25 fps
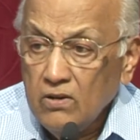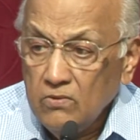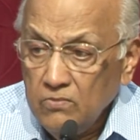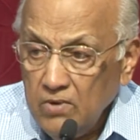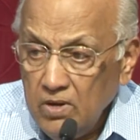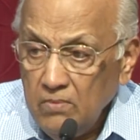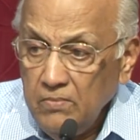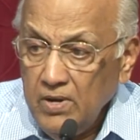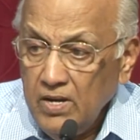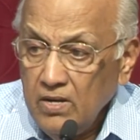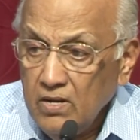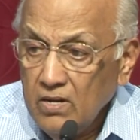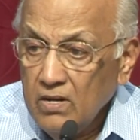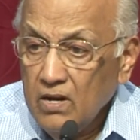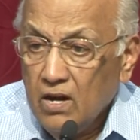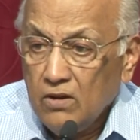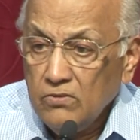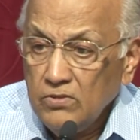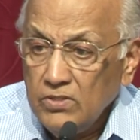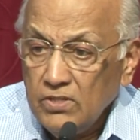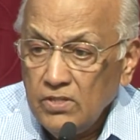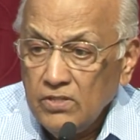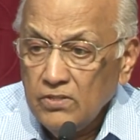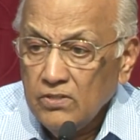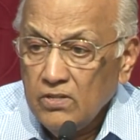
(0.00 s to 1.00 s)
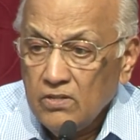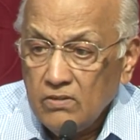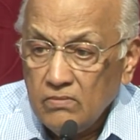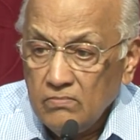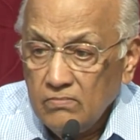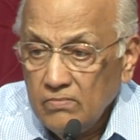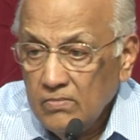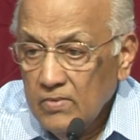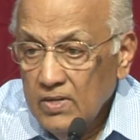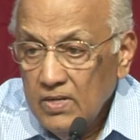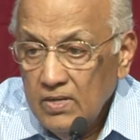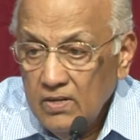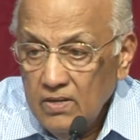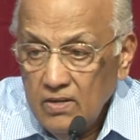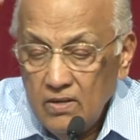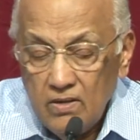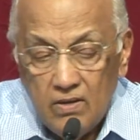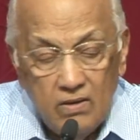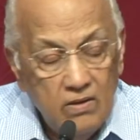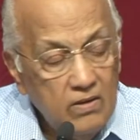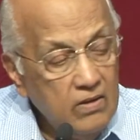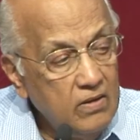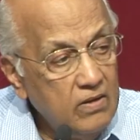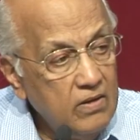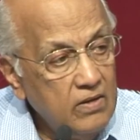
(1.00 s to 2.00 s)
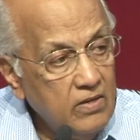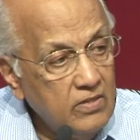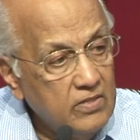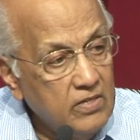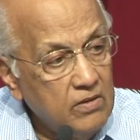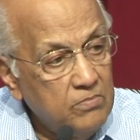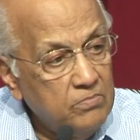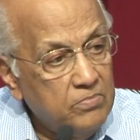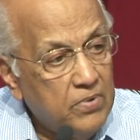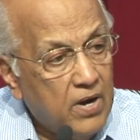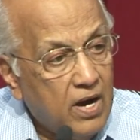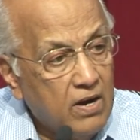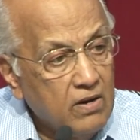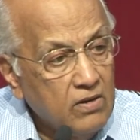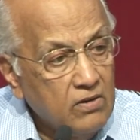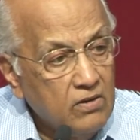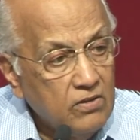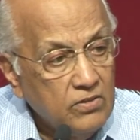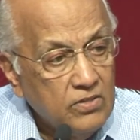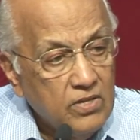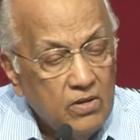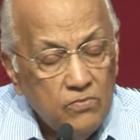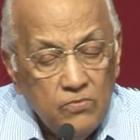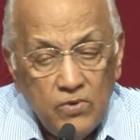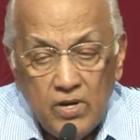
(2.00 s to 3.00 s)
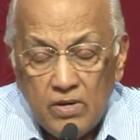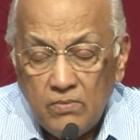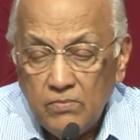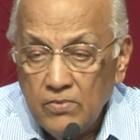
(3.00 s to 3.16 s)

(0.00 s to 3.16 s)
We'll meet in houses or in some park or somewhere,